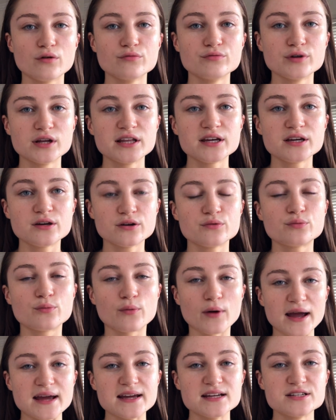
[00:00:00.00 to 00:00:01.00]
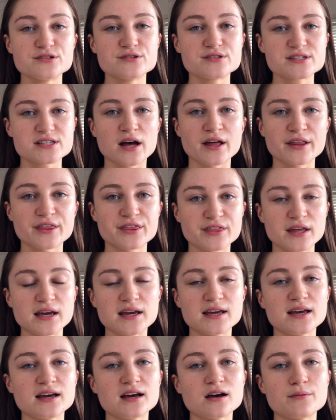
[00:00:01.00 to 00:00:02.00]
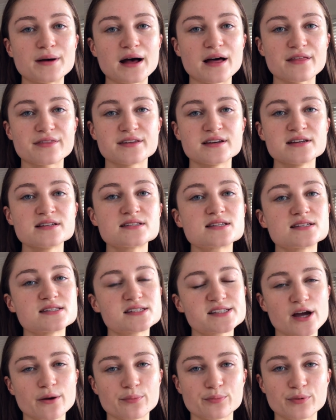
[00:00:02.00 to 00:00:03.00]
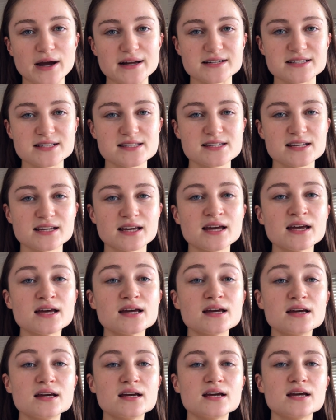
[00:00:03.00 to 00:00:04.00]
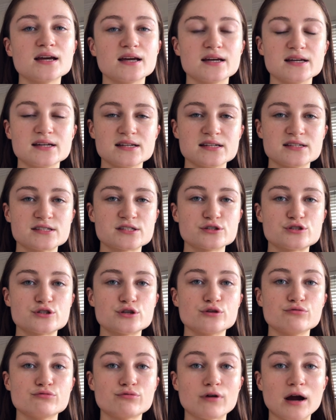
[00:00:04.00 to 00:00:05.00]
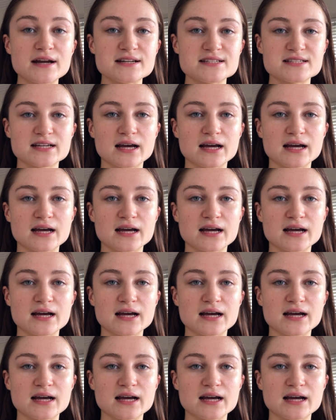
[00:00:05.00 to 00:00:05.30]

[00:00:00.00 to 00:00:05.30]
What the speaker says: A really good way to start thinking about this and start practicing it is to write